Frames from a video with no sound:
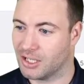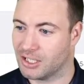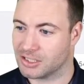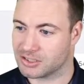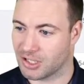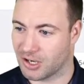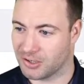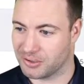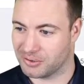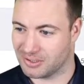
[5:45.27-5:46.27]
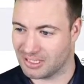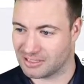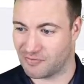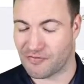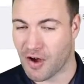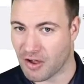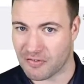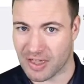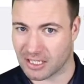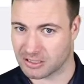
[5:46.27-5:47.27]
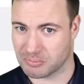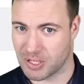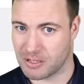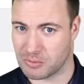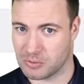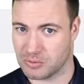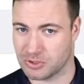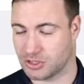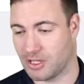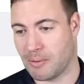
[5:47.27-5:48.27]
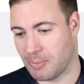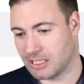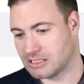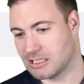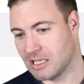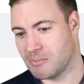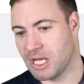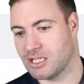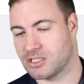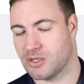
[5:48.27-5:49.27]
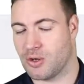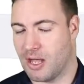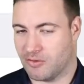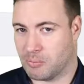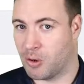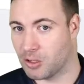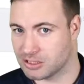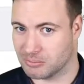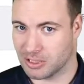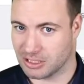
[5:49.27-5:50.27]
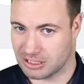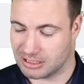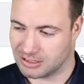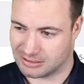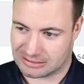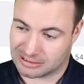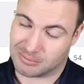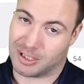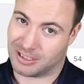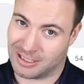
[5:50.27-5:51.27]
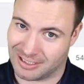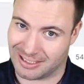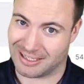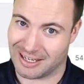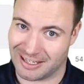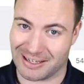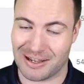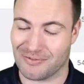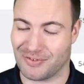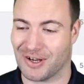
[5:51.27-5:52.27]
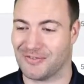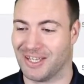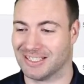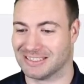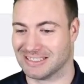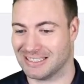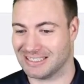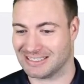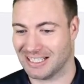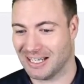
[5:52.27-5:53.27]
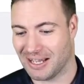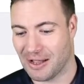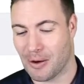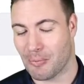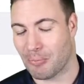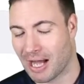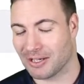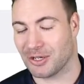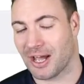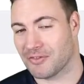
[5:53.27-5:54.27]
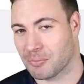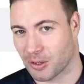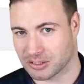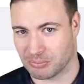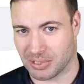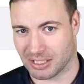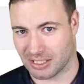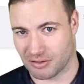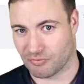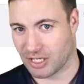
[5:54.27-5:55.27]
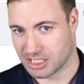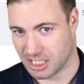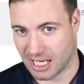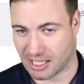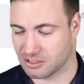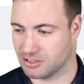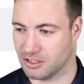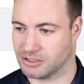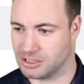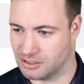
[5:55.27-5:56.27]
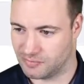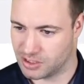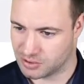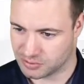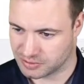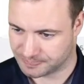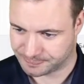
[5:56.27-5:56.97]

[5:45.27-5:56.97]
So that's 5,000 people. So that basically means that you have the possibility, doesn't mean that you're going to get 5,000 links, but you have the possibility of reaching out to those individuals.